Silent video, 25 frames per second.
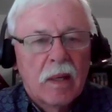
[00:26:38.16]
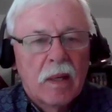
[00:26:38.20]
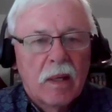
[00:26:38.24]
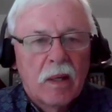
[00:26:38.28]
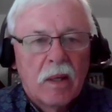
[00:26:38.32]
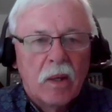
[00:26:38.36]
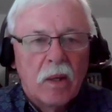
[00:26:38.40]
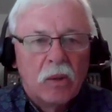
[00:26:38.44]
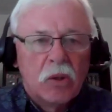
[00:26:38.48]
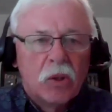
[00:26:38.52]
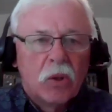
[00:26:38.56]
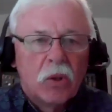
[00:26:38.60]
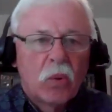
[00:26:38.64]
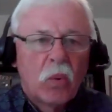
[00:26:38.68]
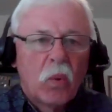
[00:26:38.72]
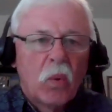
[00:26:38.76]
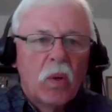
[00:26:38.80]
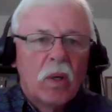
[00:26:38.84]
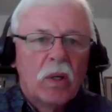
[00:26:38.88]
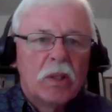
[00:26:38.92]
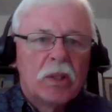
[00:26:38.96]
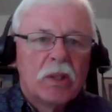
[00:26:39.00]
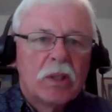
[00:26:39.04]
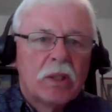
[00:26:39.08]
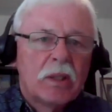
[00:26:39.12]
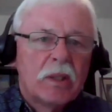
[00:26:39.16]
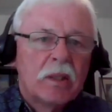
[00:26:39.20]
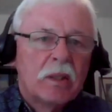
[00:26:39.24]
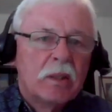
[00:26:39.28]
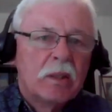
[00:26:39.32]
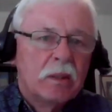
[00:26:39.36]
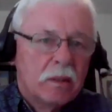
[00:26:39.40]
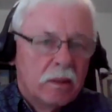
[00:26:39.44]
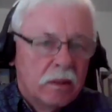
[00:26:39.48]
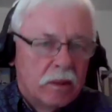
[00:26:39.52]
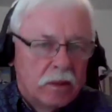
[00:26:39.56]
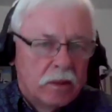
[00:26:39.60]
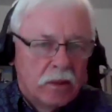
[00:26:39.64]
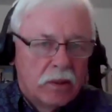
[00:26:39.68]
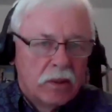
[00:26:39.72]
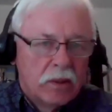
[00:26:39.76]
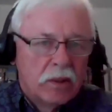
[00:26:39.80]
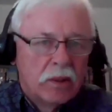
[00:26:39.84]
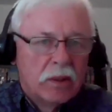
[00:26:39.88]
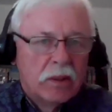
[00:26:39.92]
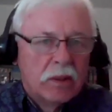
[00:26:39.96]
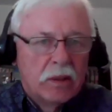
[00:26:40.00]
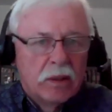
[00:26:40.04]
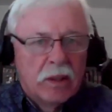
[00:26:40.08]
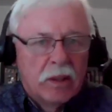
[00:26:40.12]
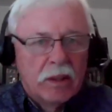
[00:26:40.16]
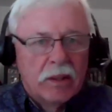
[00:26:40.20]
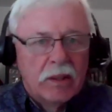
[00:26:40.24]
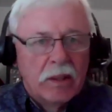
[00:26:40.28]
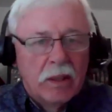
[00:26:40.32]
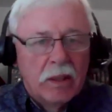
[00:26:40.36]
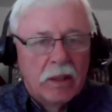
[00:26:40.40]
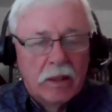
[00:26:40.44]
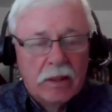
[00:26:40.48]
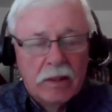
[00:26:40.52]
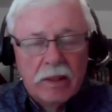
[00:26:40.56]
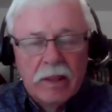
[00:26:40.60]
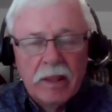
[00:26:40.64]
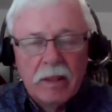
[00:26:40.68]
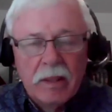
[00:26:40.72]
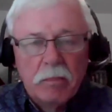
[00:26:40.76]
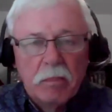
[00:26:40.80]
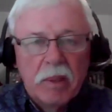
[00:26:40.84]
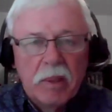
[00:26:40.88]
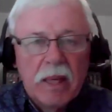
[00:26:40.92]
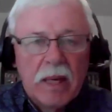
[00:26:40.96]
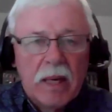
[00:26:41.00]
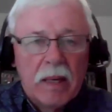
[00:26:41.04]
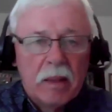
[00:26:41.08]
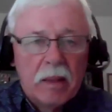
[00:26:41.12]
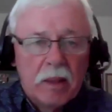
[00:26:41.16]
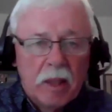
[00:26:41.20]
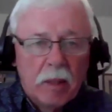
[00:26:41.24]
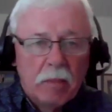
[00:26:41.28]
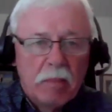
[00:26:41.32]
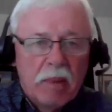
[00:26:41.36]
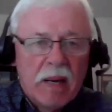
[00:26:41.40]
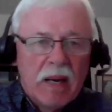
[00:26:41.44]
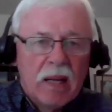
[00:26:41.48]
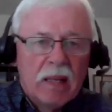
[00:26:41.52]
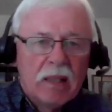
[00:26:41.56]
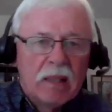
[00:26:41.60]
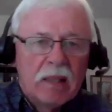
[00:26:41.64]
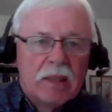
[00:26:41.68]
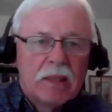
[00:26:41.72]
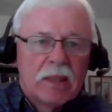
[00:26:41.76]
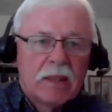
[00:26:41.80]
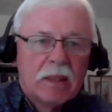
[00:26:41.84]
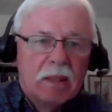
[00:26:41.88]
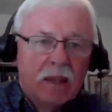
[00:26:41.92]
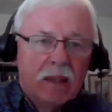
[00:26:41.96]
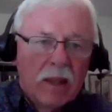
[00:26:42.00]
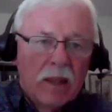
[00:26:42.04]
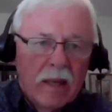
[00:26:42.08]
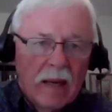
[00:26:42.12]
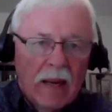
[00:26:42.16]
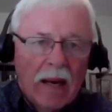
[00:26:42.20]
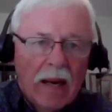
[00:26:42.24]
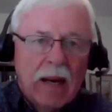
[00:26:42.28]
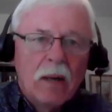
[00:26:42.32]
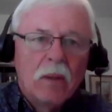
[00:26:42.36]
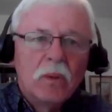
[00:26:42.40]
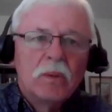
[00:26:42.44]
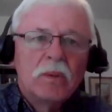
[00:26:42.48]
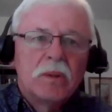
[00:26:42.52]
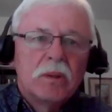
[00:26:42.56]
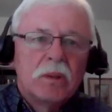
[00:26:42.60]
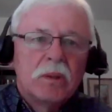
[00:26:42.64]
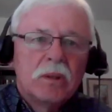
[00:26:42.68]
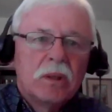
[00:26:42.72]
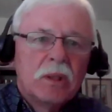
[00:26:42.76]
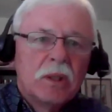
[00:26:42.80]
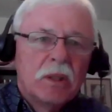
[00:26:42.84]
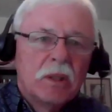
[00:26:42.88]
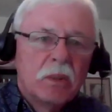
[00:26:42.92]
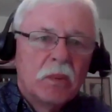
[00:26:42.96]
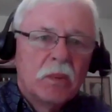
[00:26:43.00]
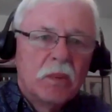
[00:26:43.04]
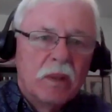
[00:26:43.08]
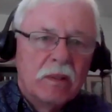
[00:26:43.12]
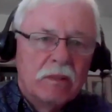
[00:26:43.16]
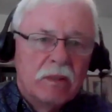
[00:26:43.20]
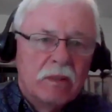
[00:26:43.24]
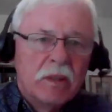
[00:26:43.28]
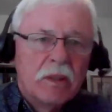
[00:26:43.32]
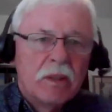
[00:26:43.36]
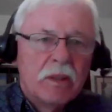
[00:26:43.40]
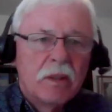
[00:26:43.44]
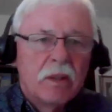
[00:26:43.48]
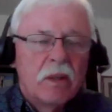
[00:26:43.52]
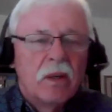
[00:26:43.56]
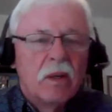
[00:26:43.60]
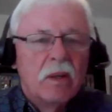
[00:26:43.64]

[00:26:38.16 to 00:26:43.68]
Goes towards the palace, out to the river,